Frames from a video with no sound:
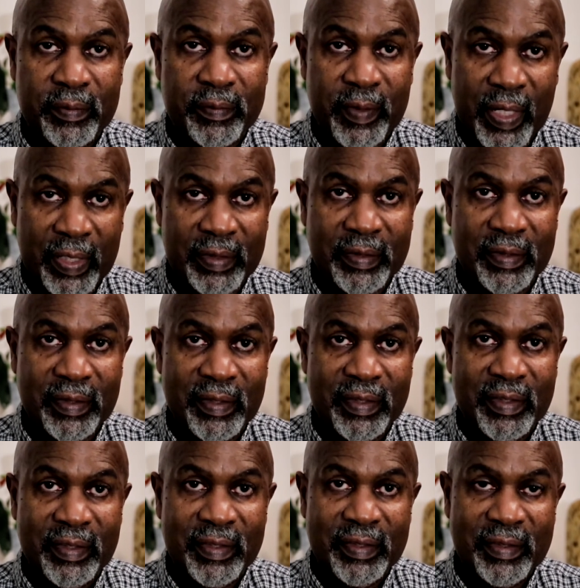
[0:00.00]
right?
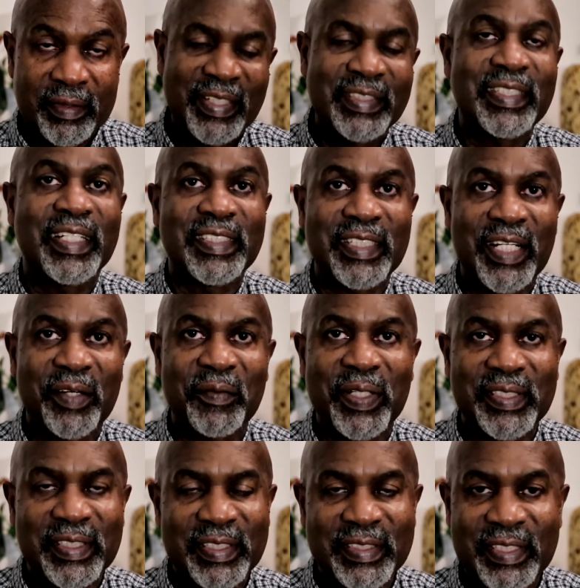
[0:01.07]
Essentially
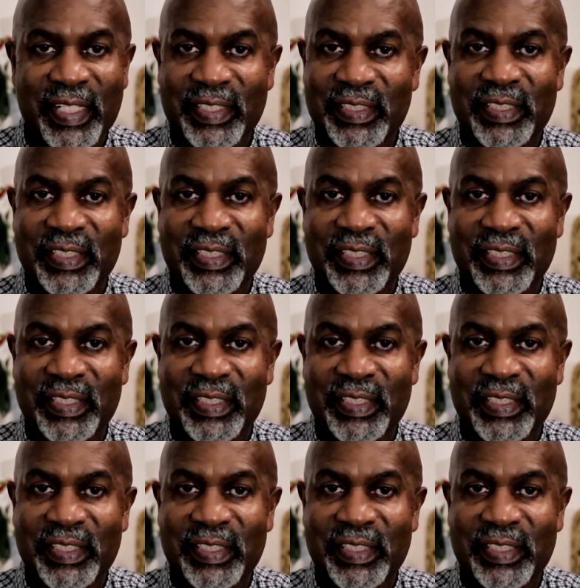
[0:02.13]
what she said,